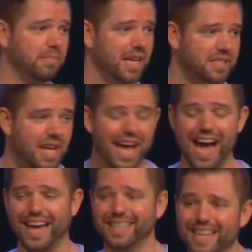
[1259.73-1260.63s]
from this,
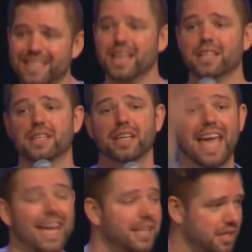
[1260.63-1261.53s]
I need to
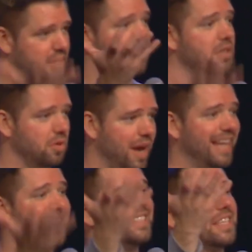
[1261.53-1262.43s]
hand it to you.
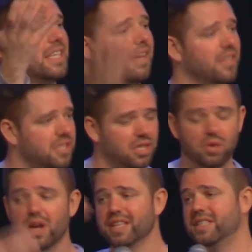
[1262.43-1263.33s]
I need to give it to
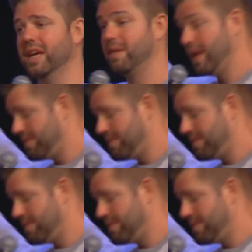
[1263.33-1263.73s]
you to,